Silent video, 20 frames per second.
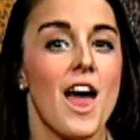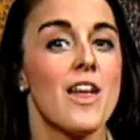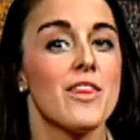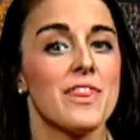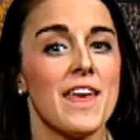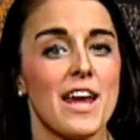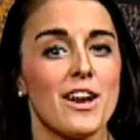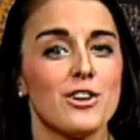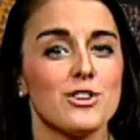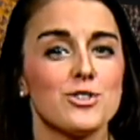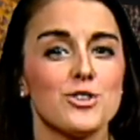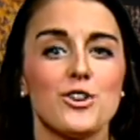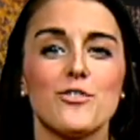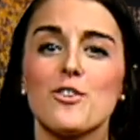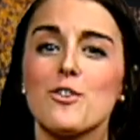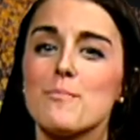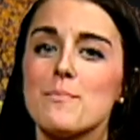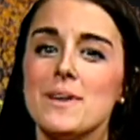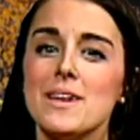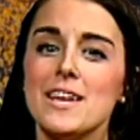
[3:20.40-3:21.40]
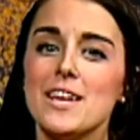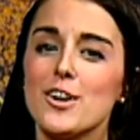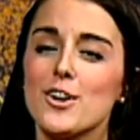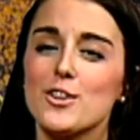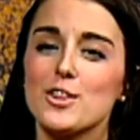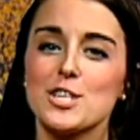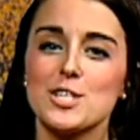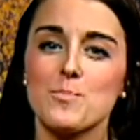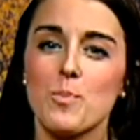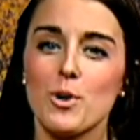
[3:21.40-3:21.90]
That'll do it for me here in
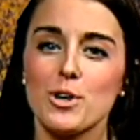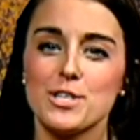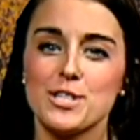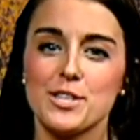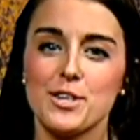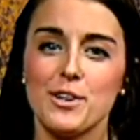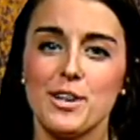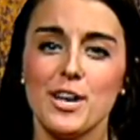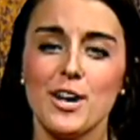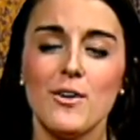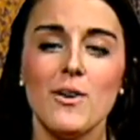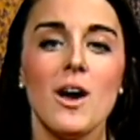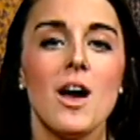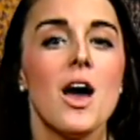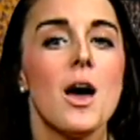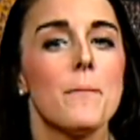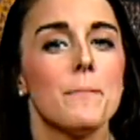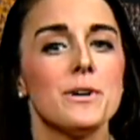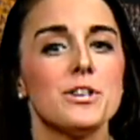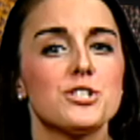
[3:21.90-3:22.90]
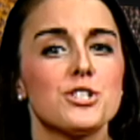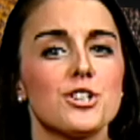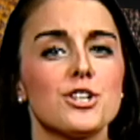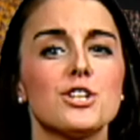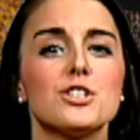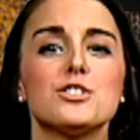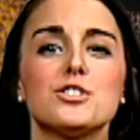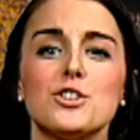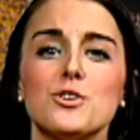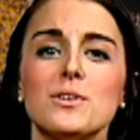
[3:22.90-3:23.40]
the sports studio. Be sure
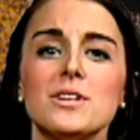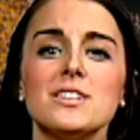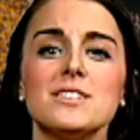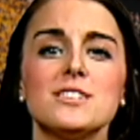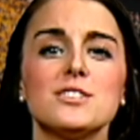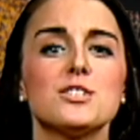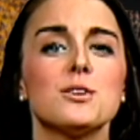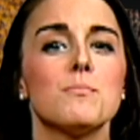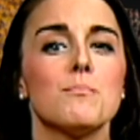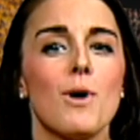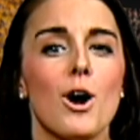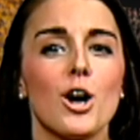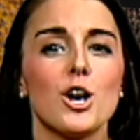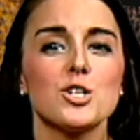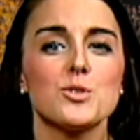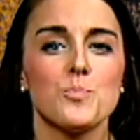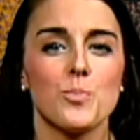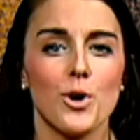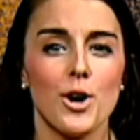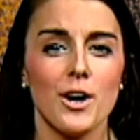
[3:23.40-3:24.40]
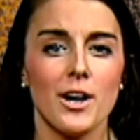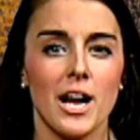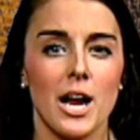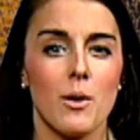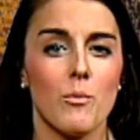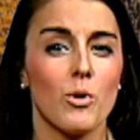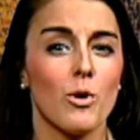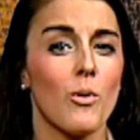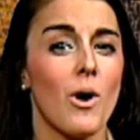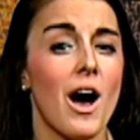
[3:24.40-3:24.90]
to tune into tomorrow's
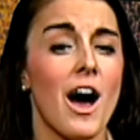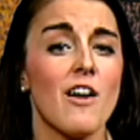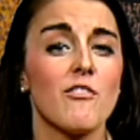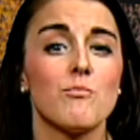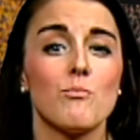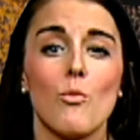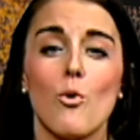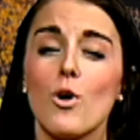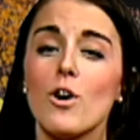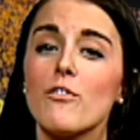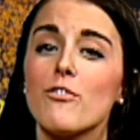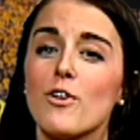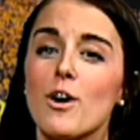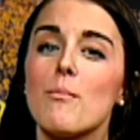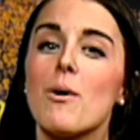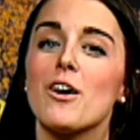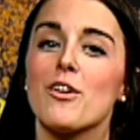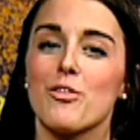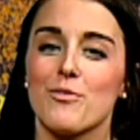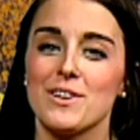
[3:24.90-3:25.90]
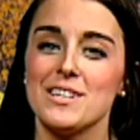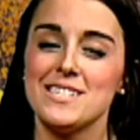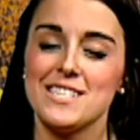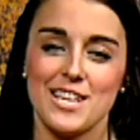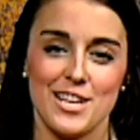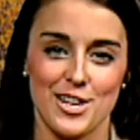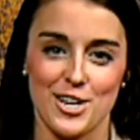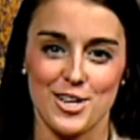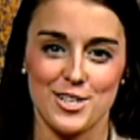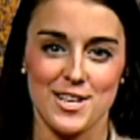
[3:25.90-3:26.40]
program where we'll have more from our three
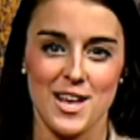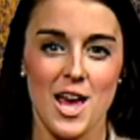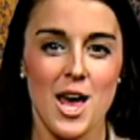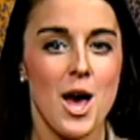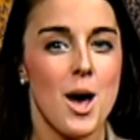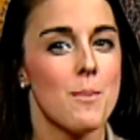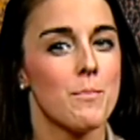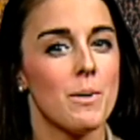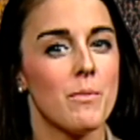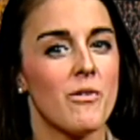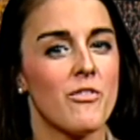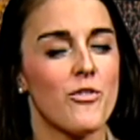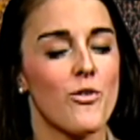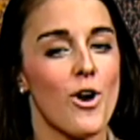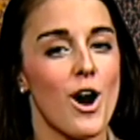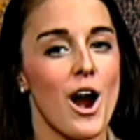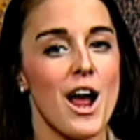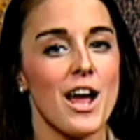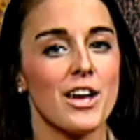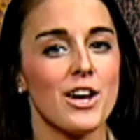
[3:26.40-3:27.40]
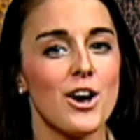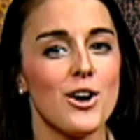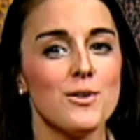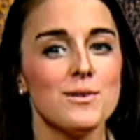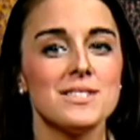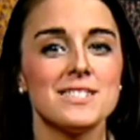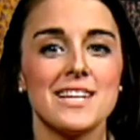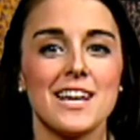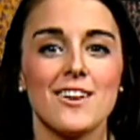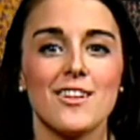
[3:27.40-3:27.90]
seniors. But before I go,
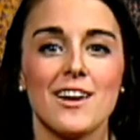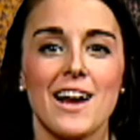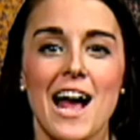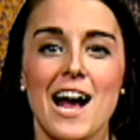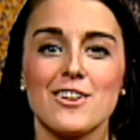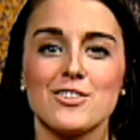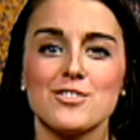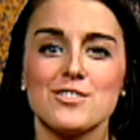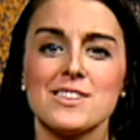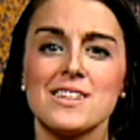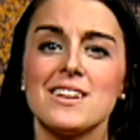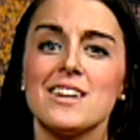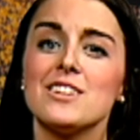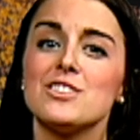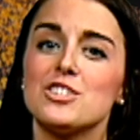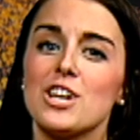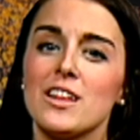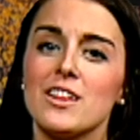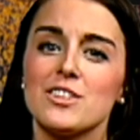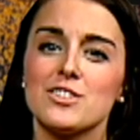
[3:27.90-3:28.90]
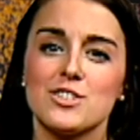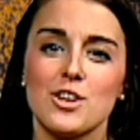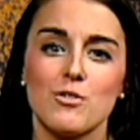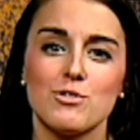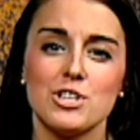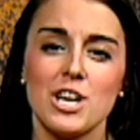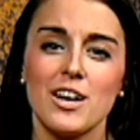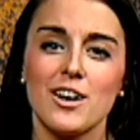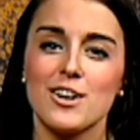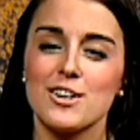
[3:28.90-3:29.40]
Taylor Axelson and Jalen
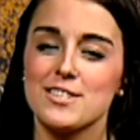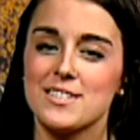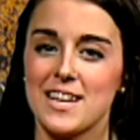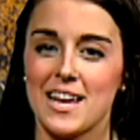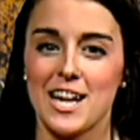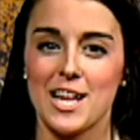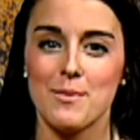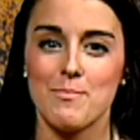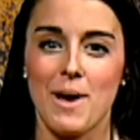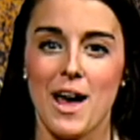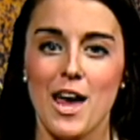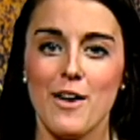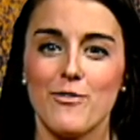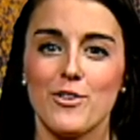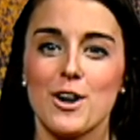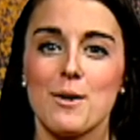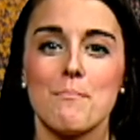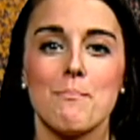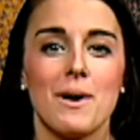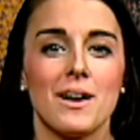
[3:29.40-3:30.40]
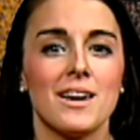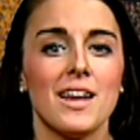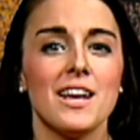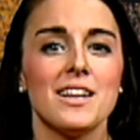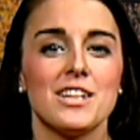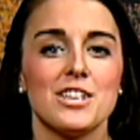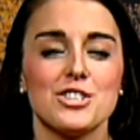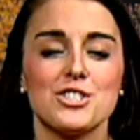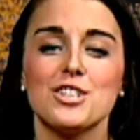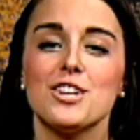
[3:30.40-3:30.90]
Socek are standing by for a Monday
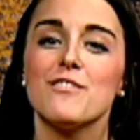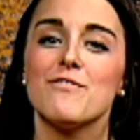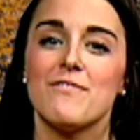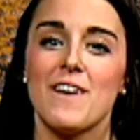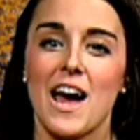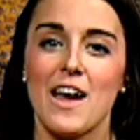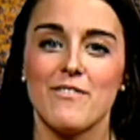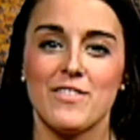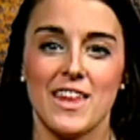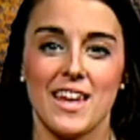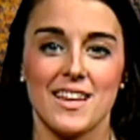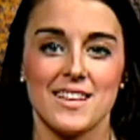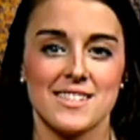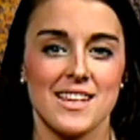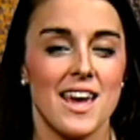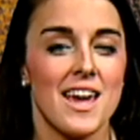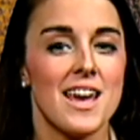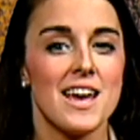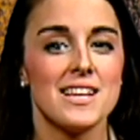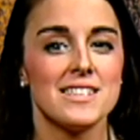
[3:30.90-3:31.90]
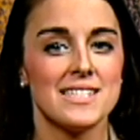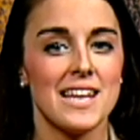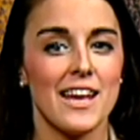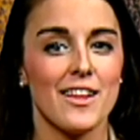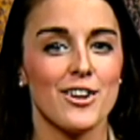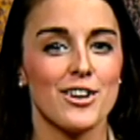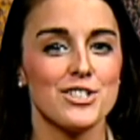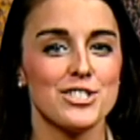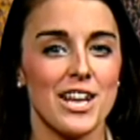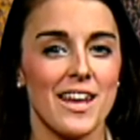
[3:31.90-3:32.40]
edition of Five Things.
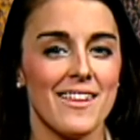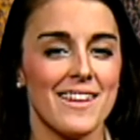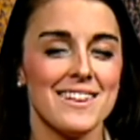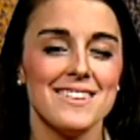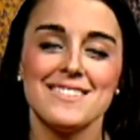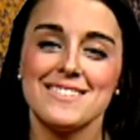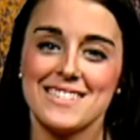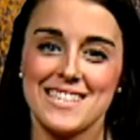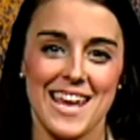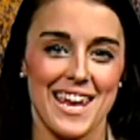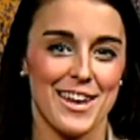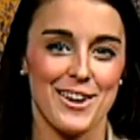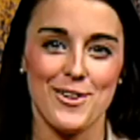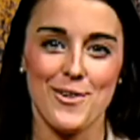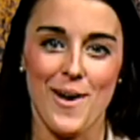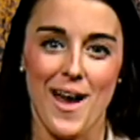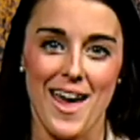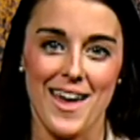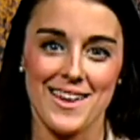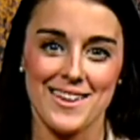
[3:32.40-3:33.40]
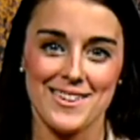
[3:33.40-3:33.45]
Taylor and Jalen, take it away.